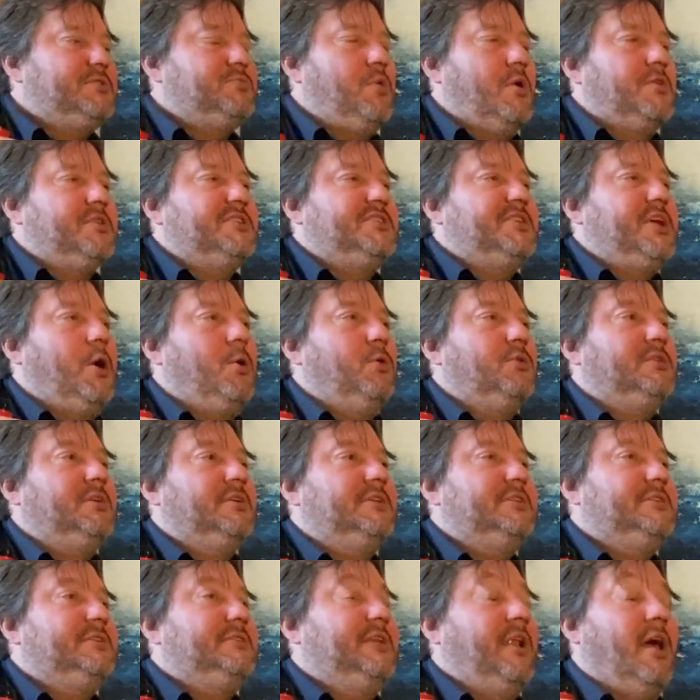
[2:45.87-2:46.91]
once told,
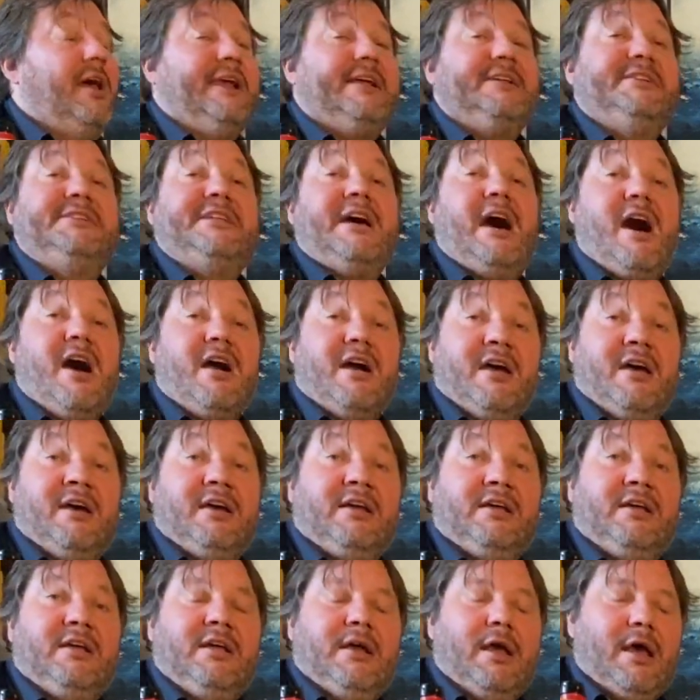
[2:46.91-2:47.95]
like dung,
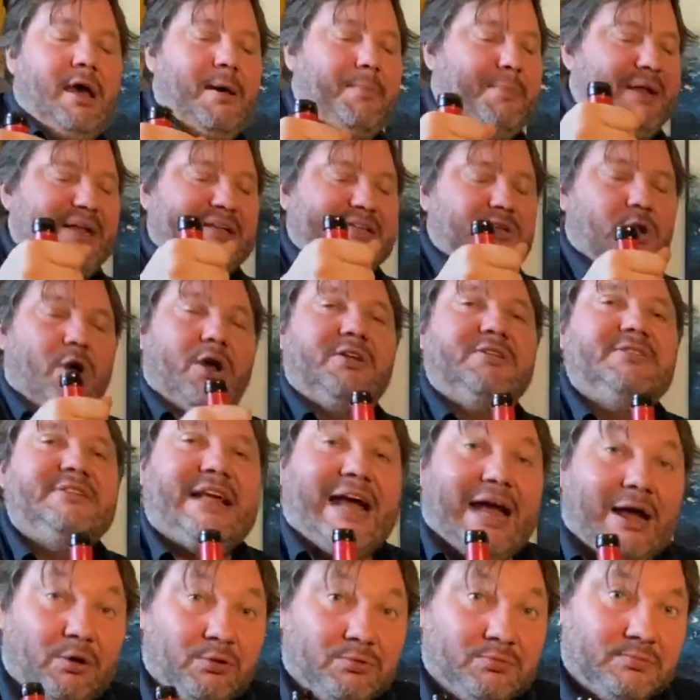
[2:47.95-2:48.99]
but it's not,
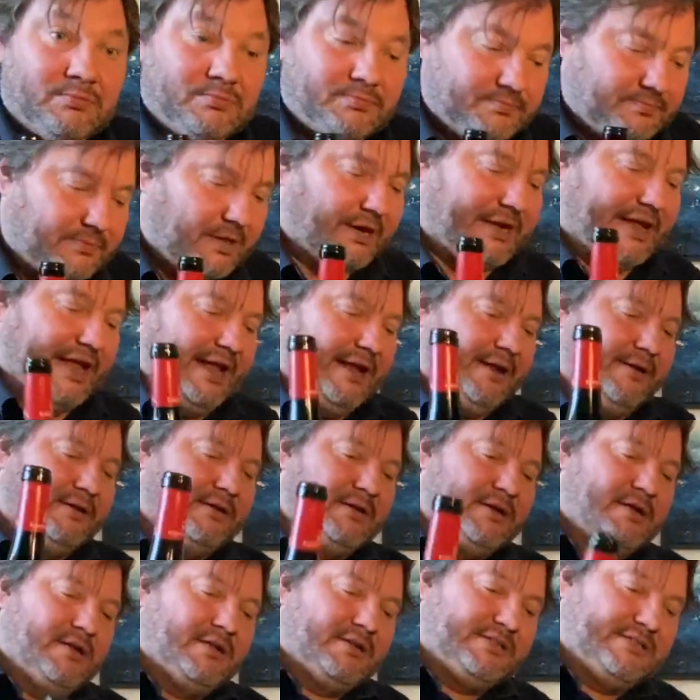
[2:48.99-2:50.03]
down. Okay,
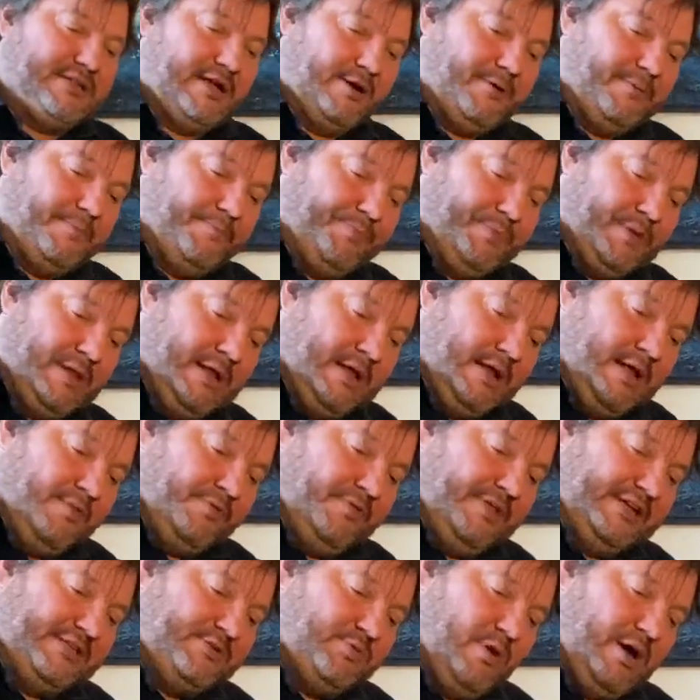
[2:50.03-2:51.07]
so
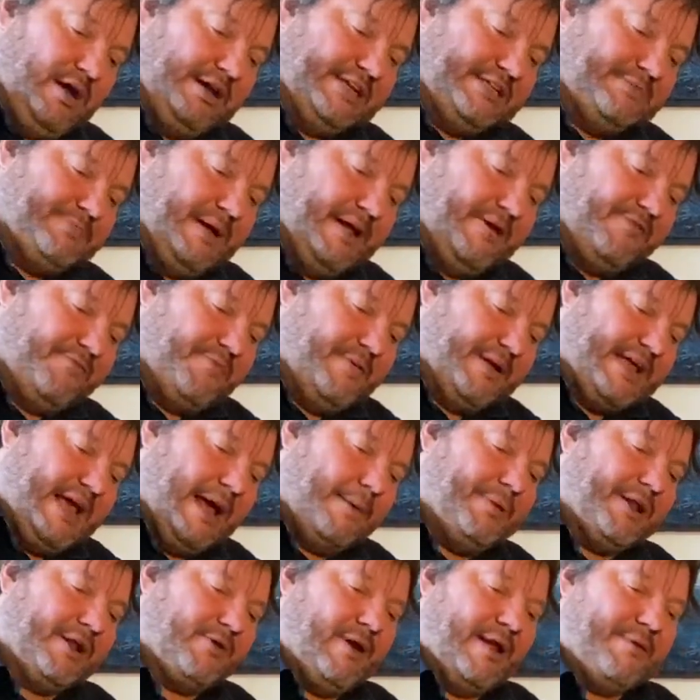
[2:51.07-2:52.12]
this wine is made from a
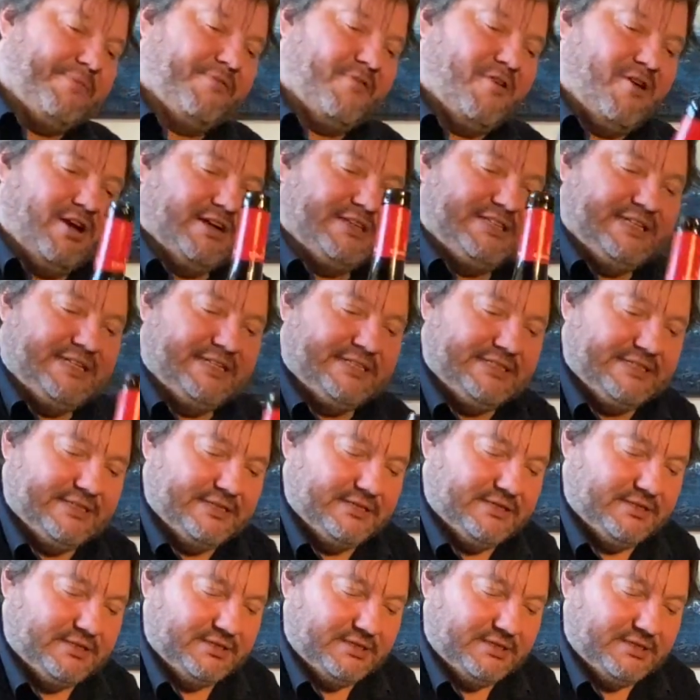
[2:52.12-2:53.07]
couple of grape varieties.